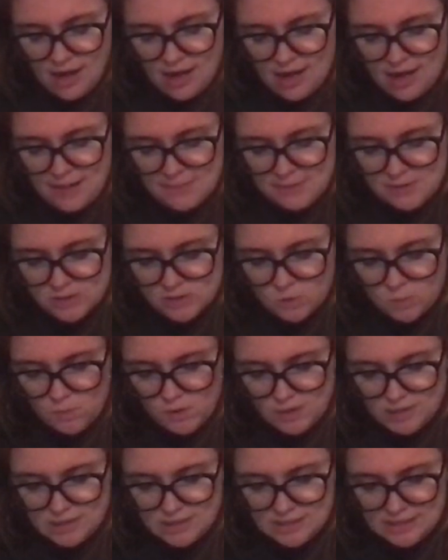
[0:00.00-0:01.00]
There's a
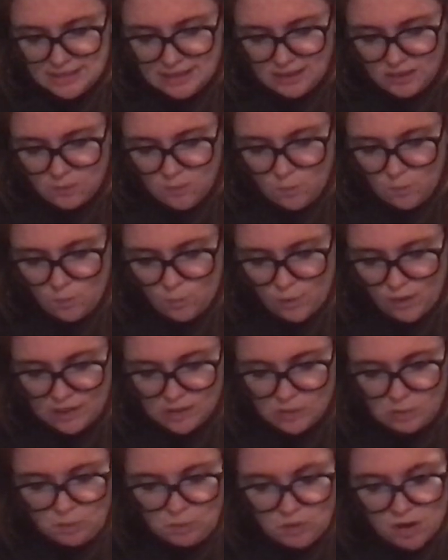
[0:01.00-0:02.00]
One State white
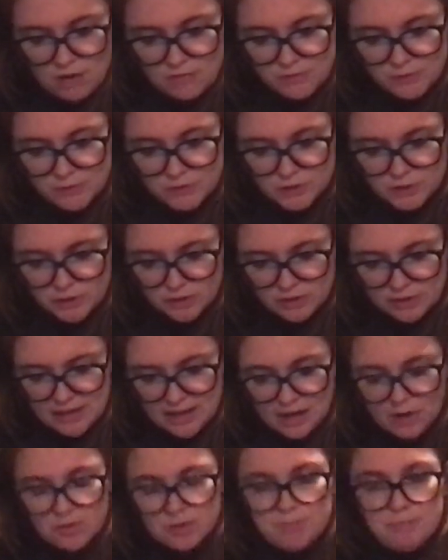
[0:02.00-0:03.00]
waffle
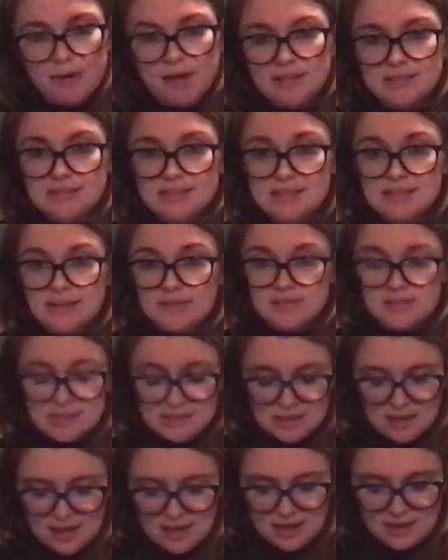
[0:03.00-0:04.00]
turtleneck with buttons down the
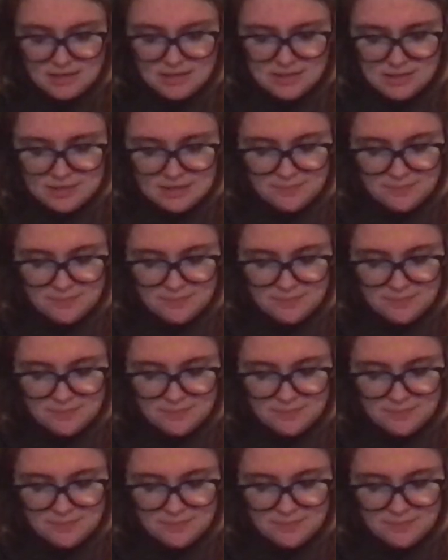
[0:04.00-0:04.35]
sides.